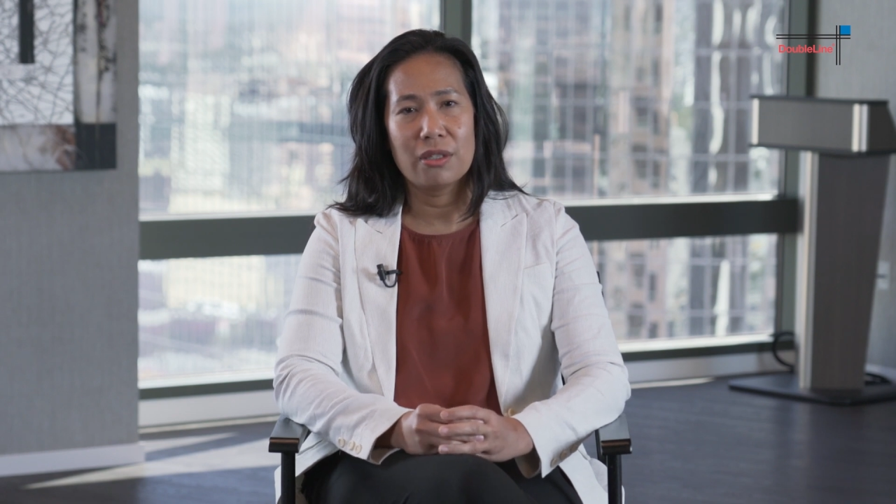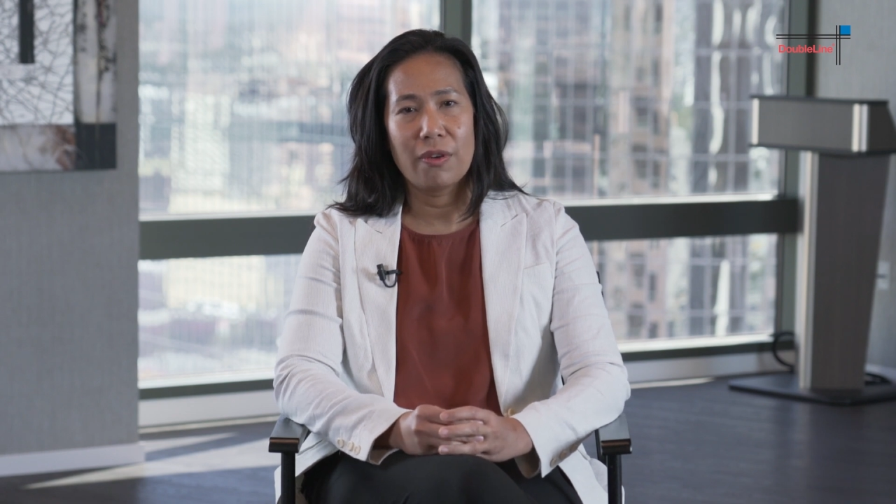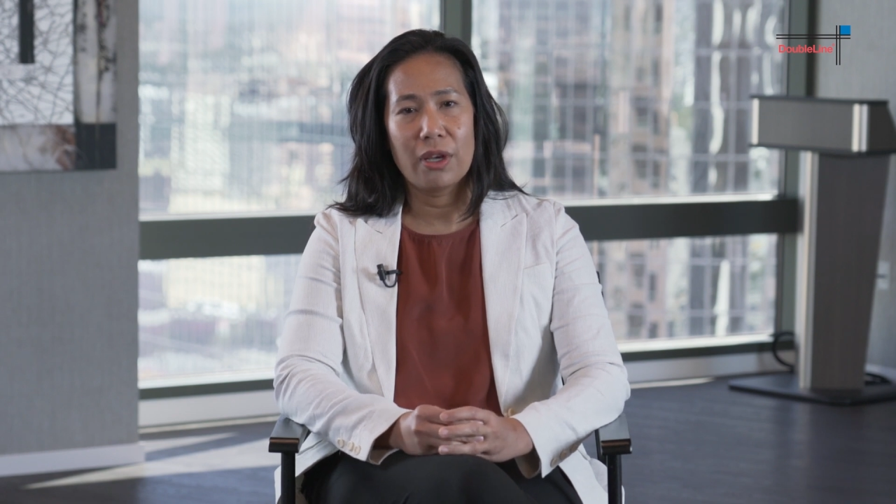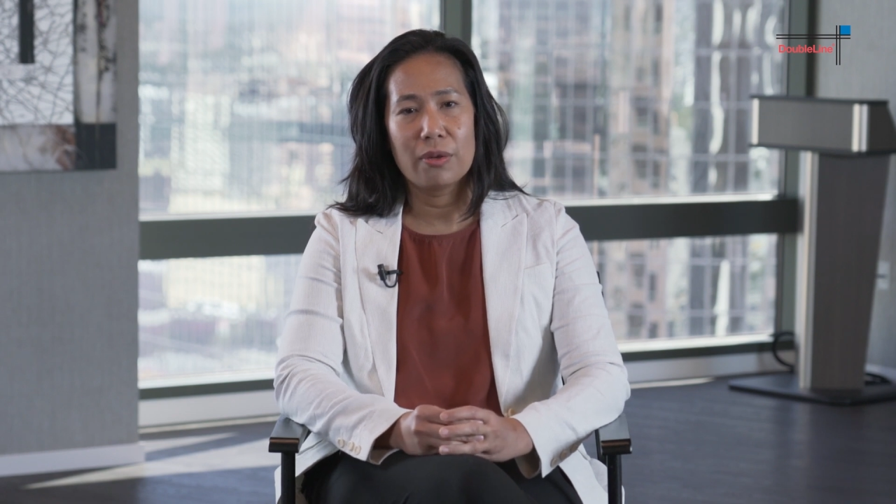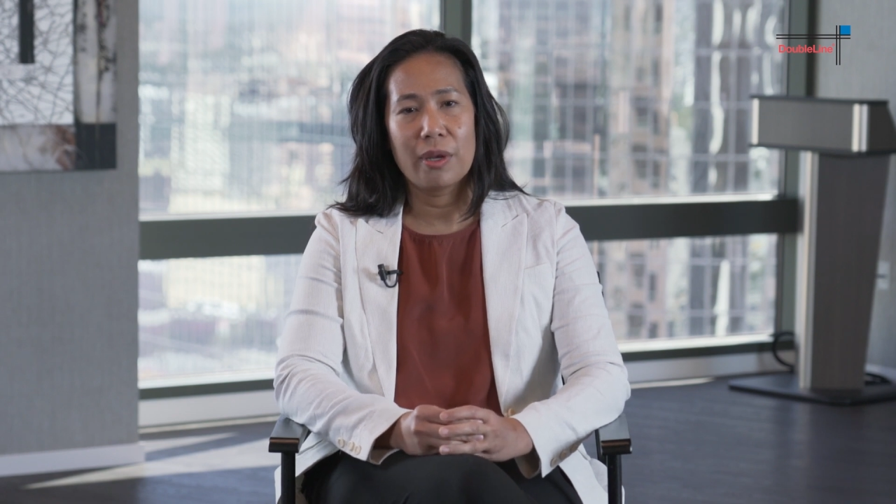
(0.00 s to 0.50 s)

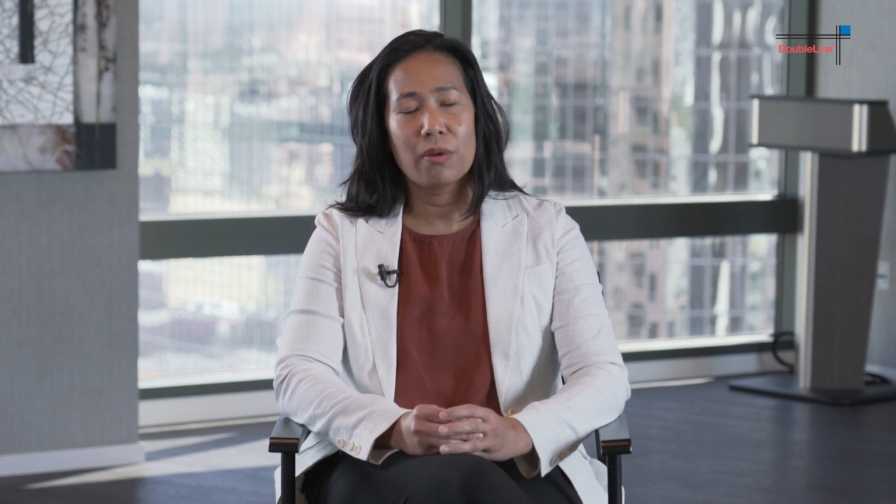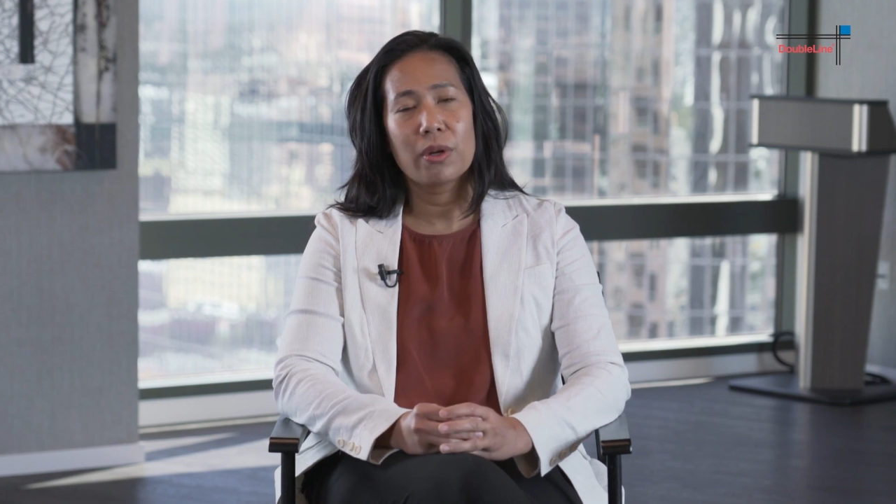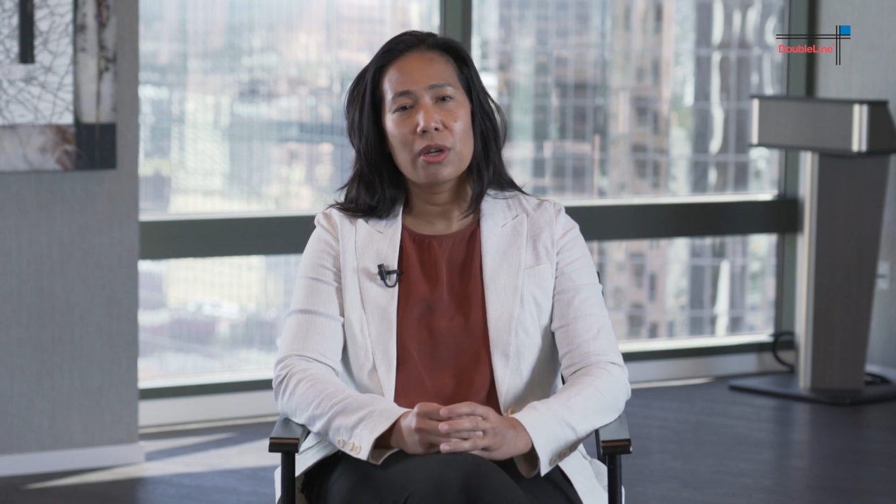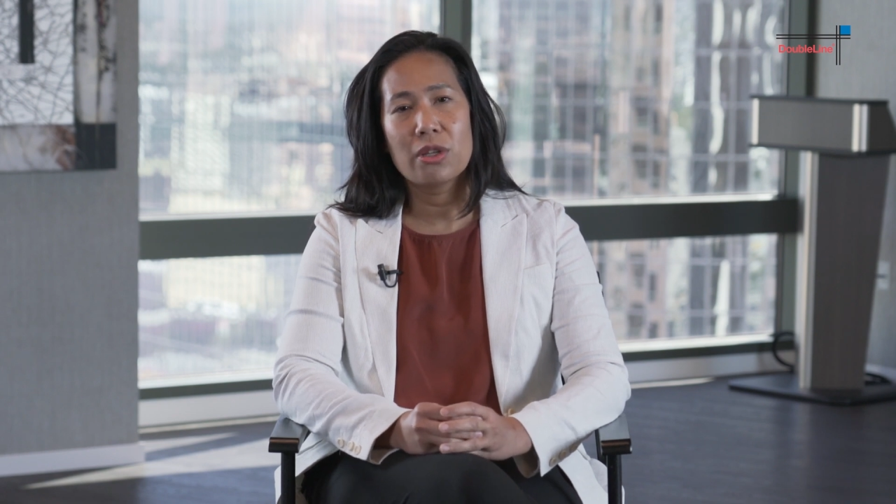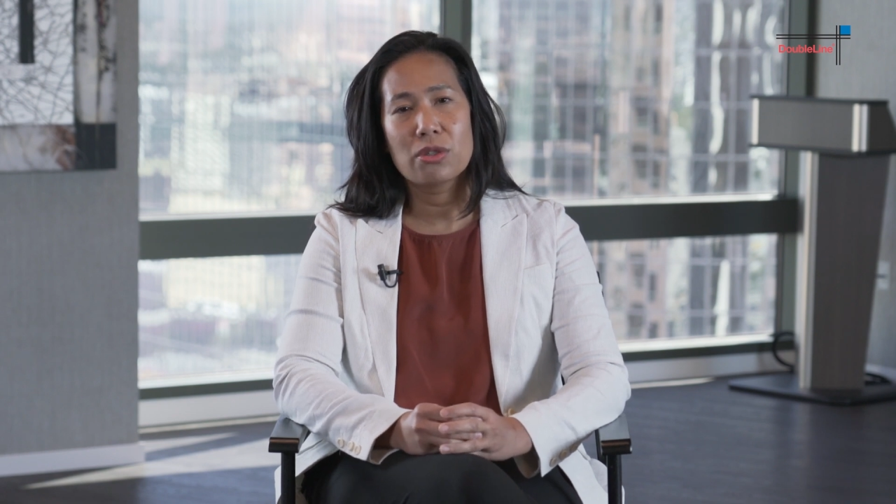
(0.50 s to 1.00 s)
evaluate
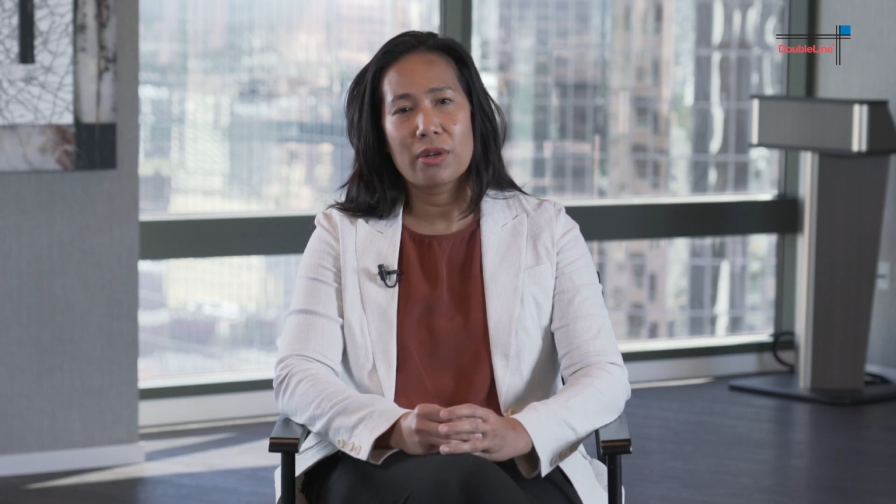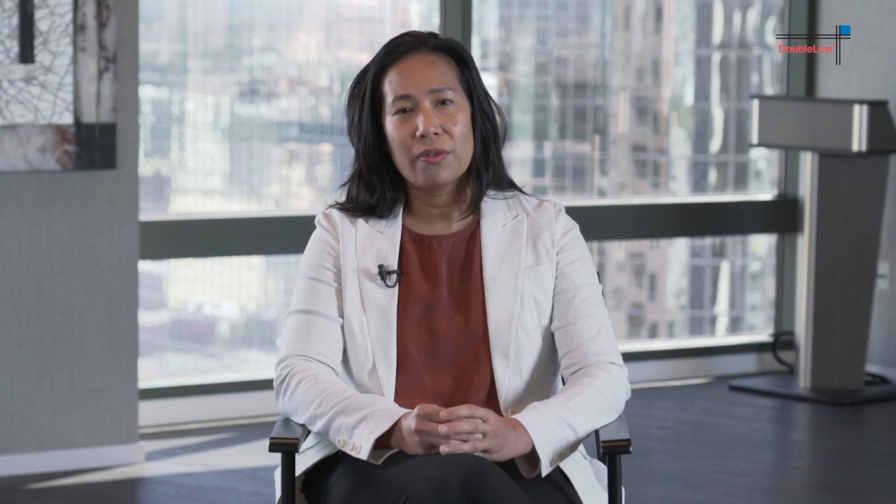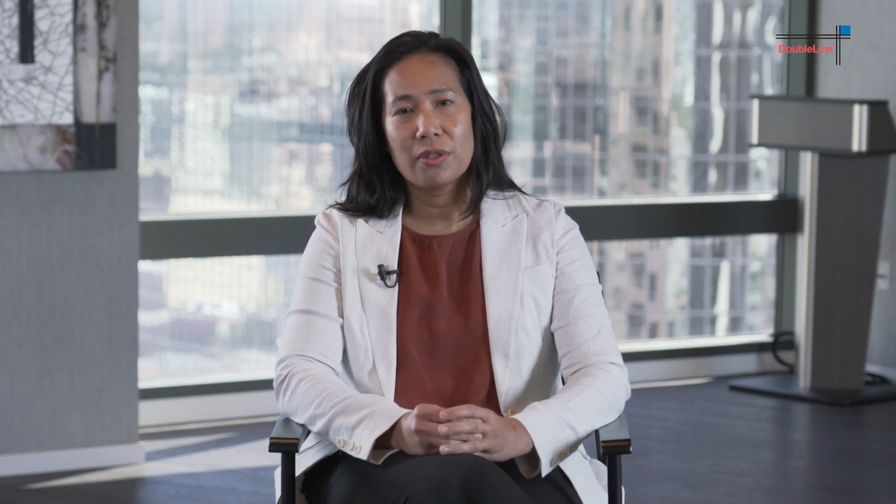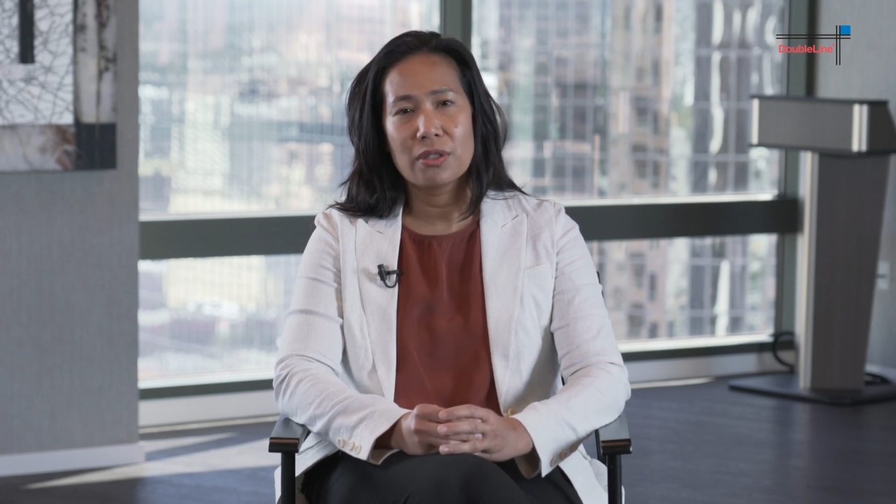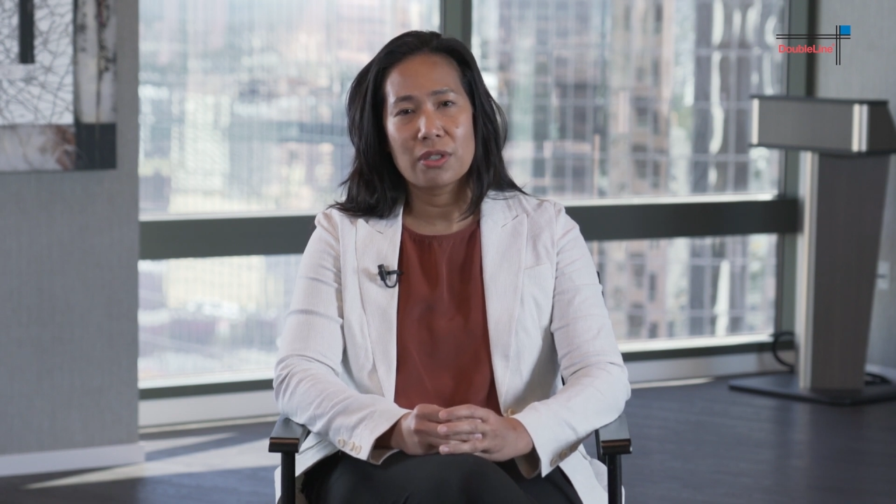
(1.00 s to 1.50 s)
what are the
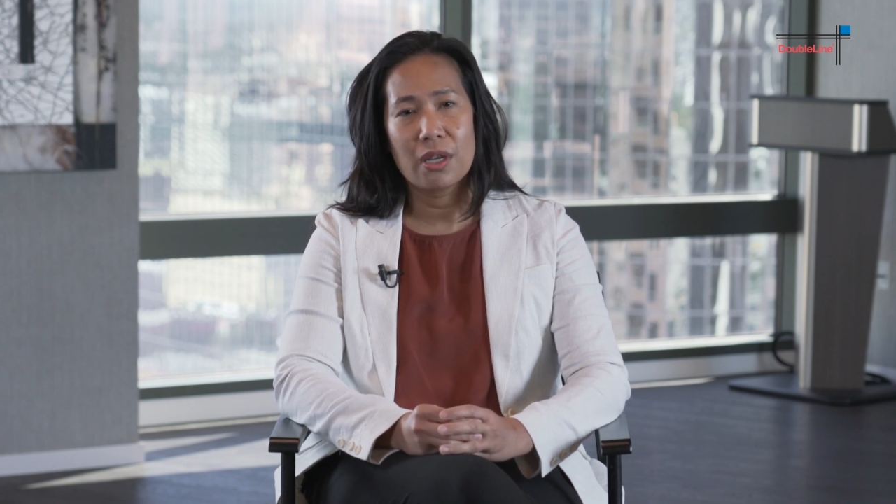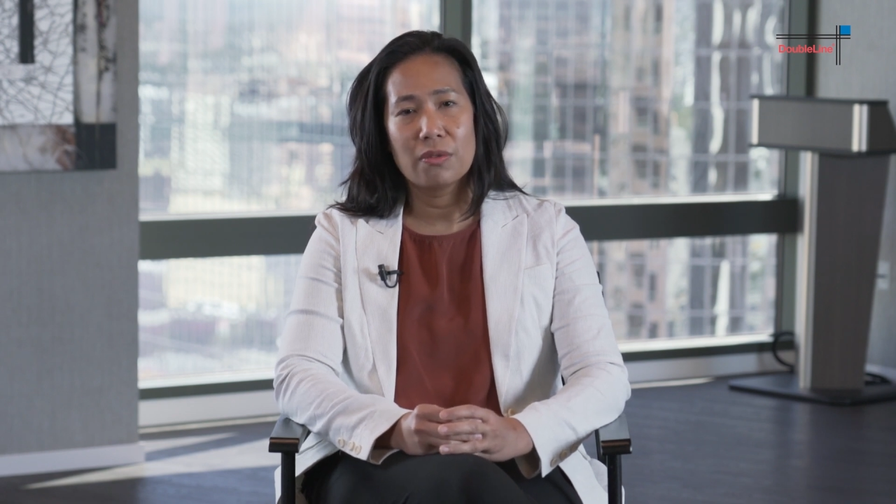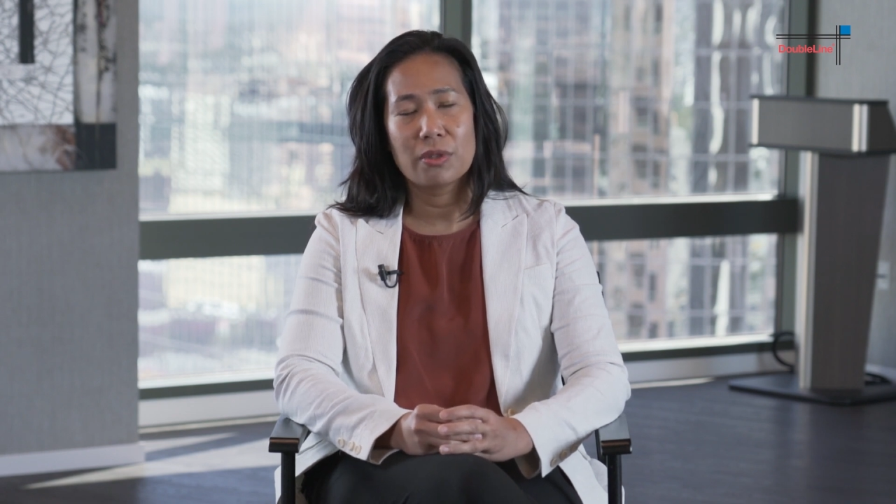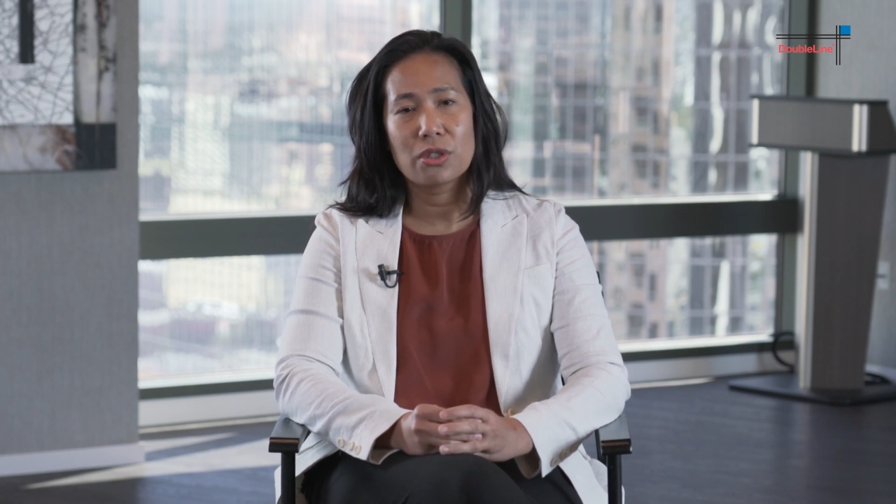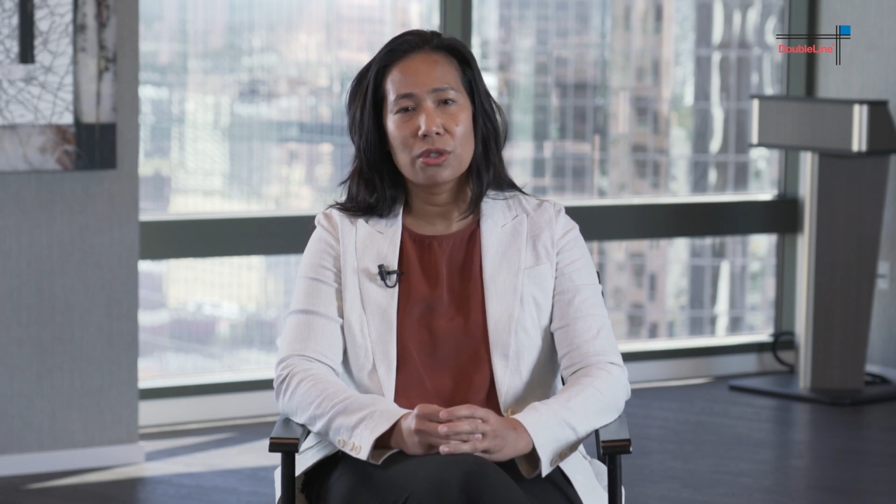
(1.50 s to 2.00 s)
drivers
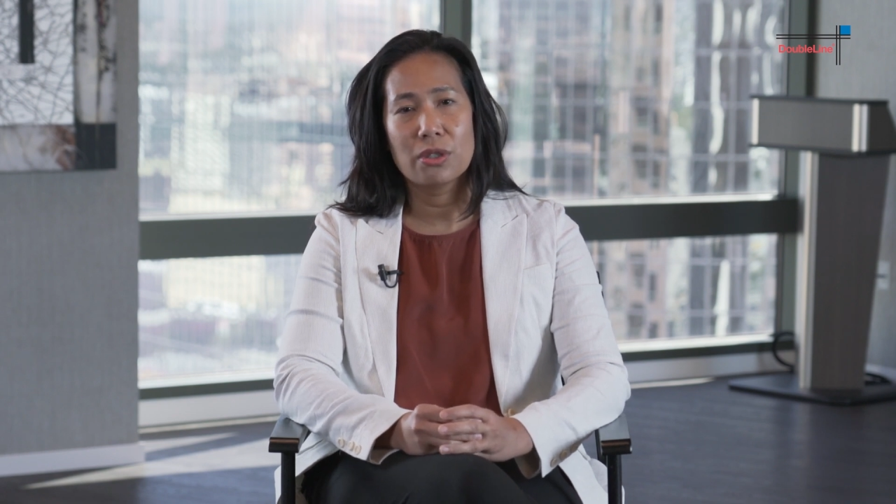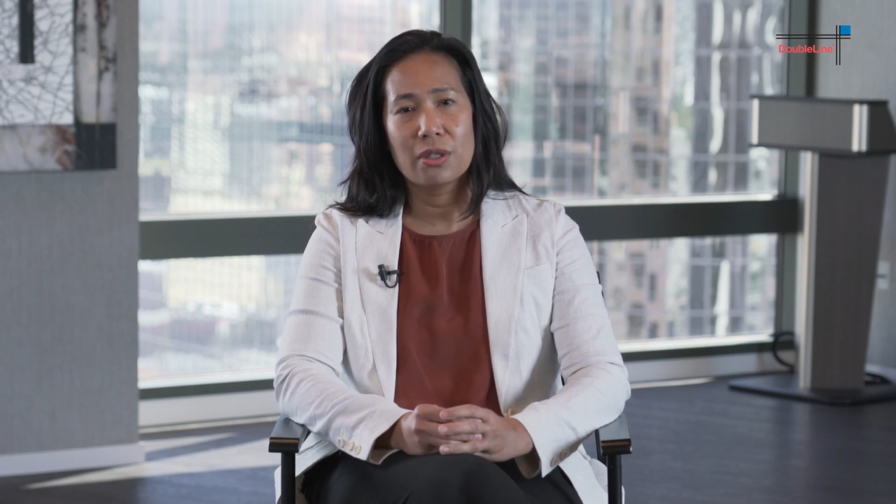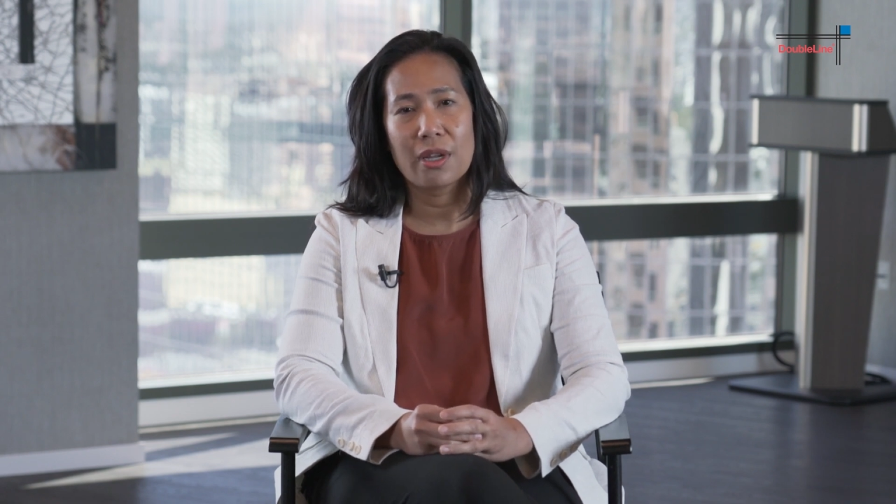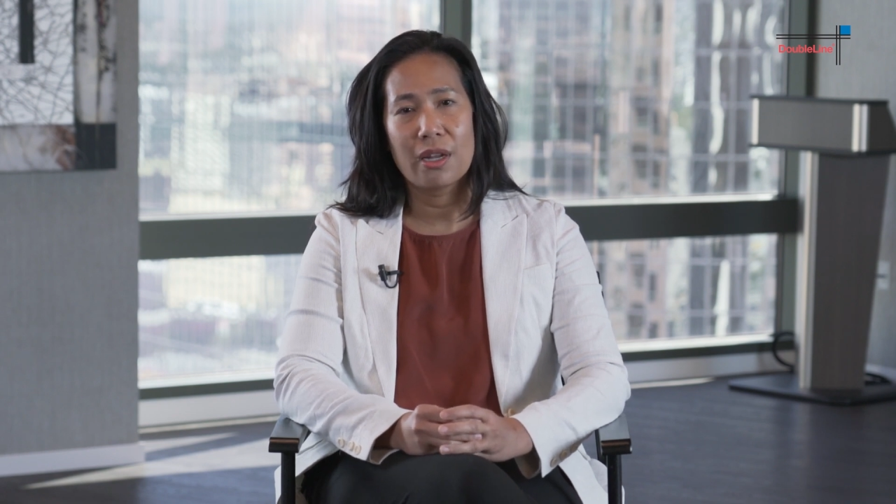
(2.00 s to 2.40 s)
of return